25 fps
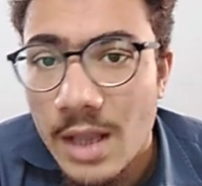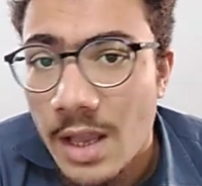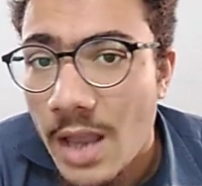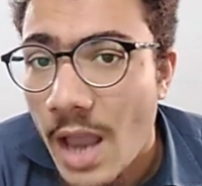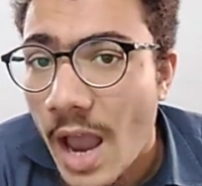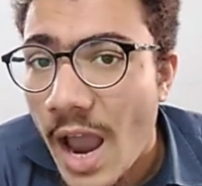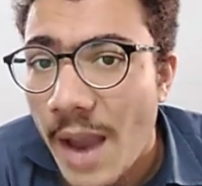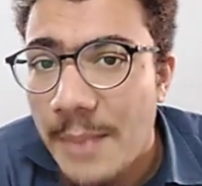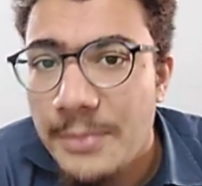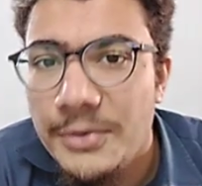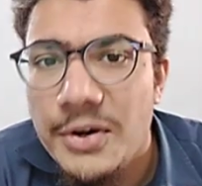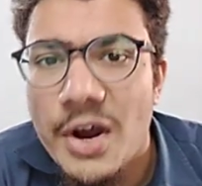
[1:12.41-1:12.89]

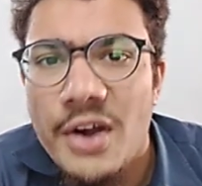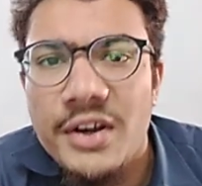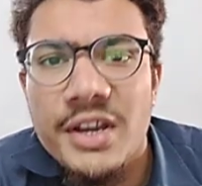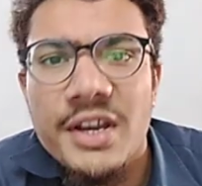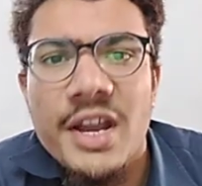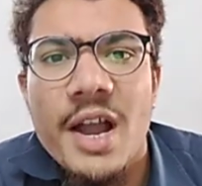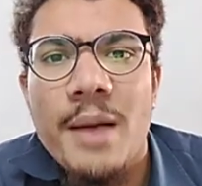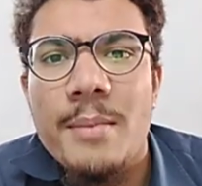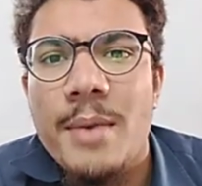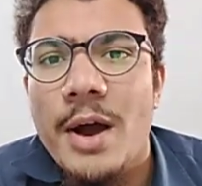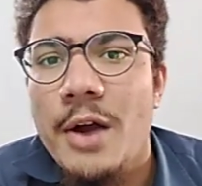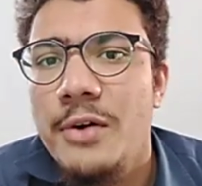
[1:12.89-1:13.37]
I'm talking
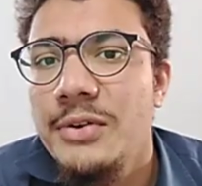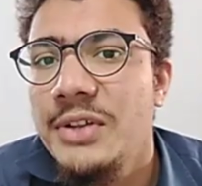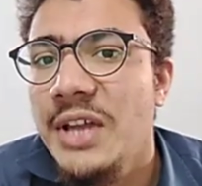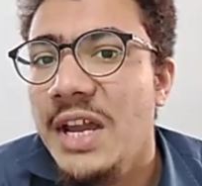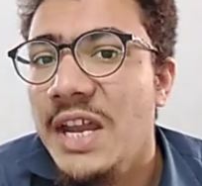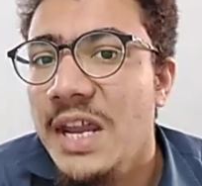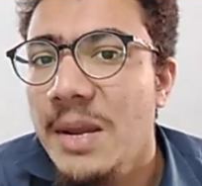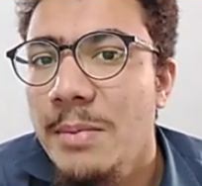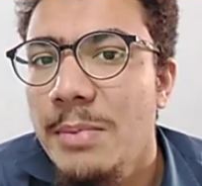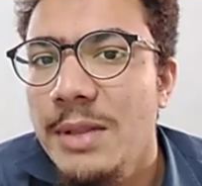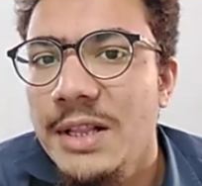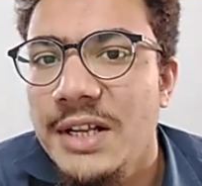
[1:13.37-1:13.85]
about the
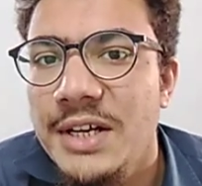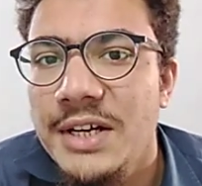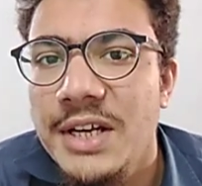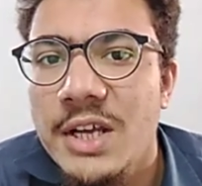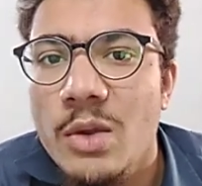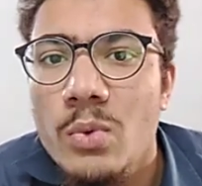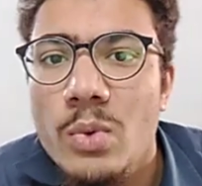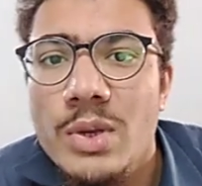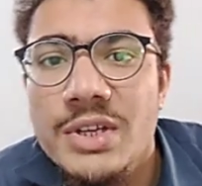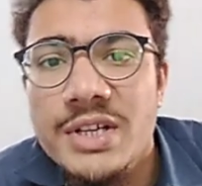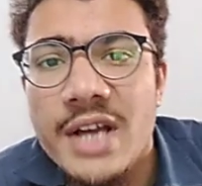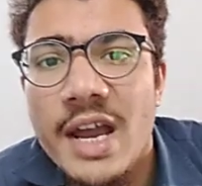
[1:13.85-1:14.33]
ability
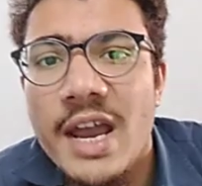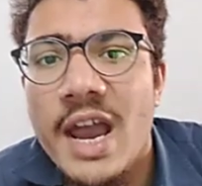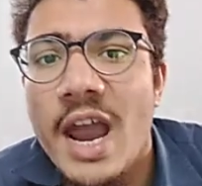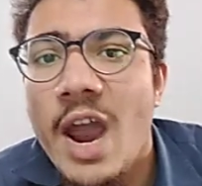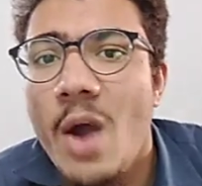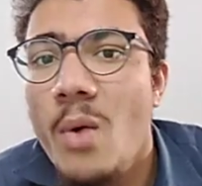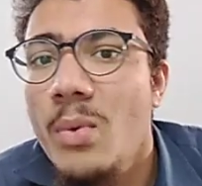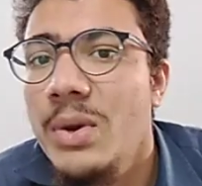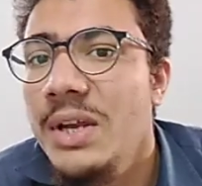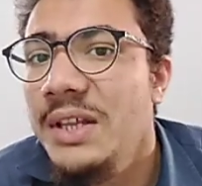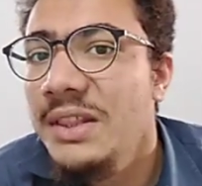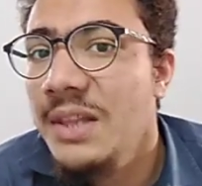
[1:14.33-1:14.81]
which I
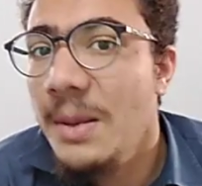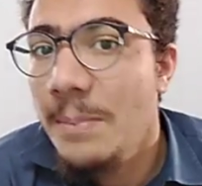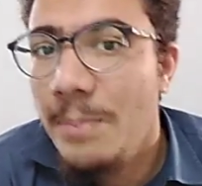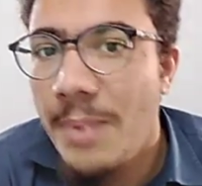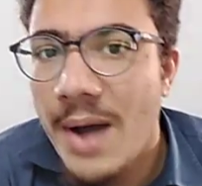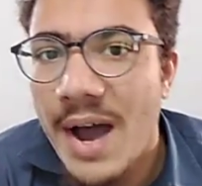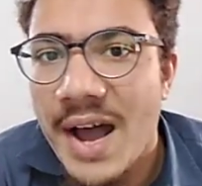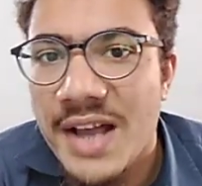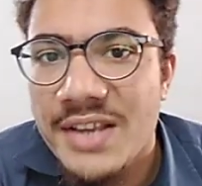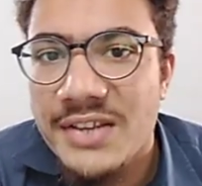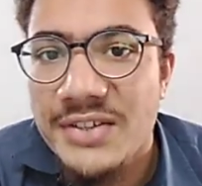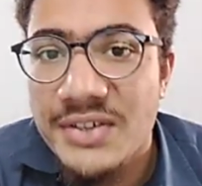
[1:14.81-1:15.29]
have in the
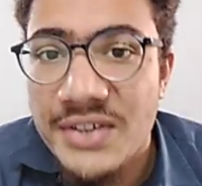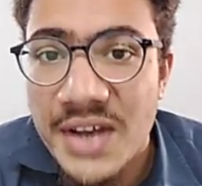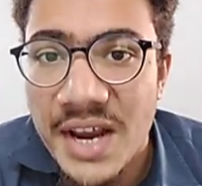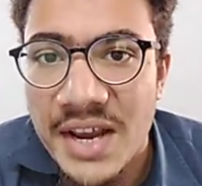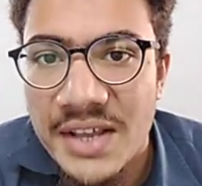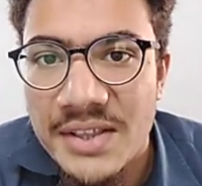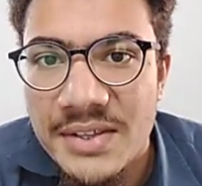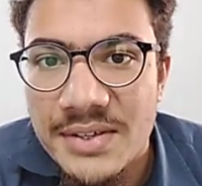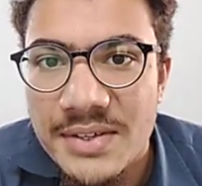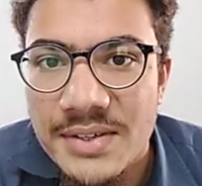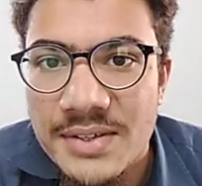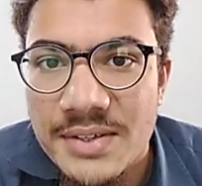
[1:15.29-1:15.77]
past
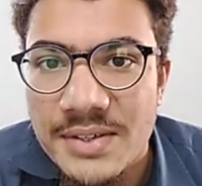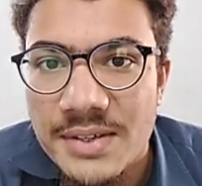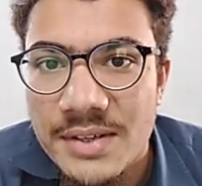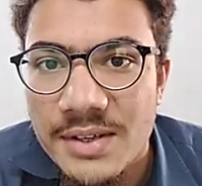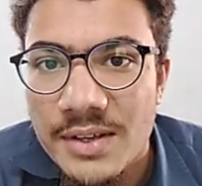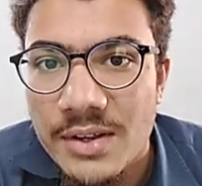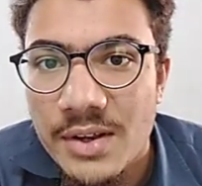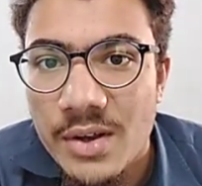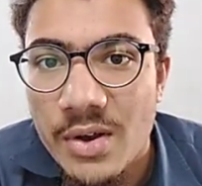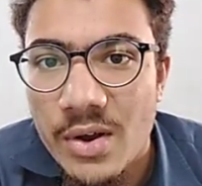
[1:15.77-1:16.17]
tense.